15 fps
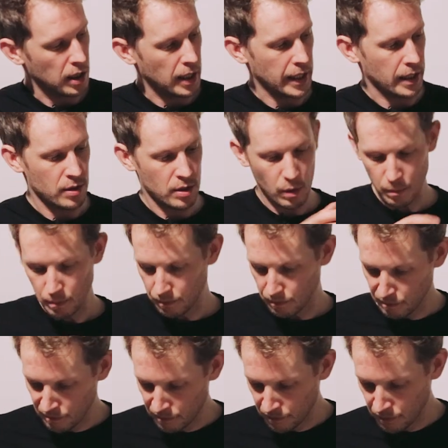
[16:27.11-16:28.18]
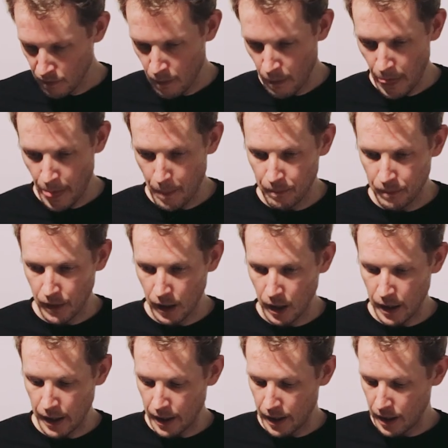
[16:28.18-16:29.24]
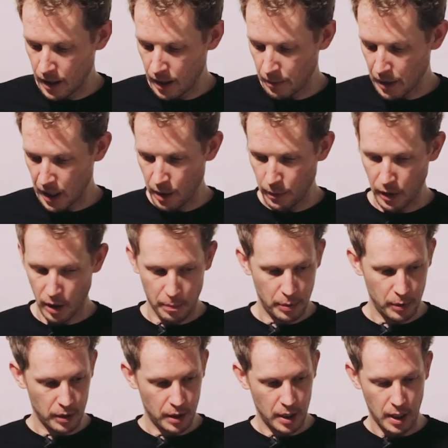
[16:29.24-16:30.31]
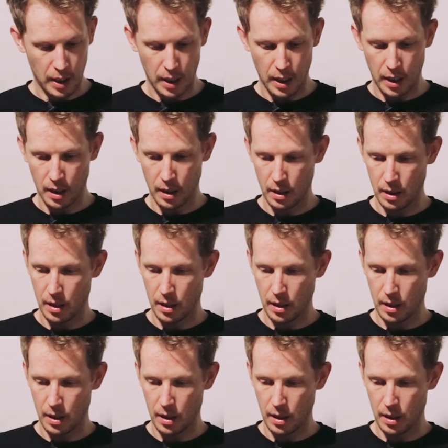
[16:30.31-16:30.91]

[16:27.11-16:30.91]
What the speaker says: like so. And then we're going to put the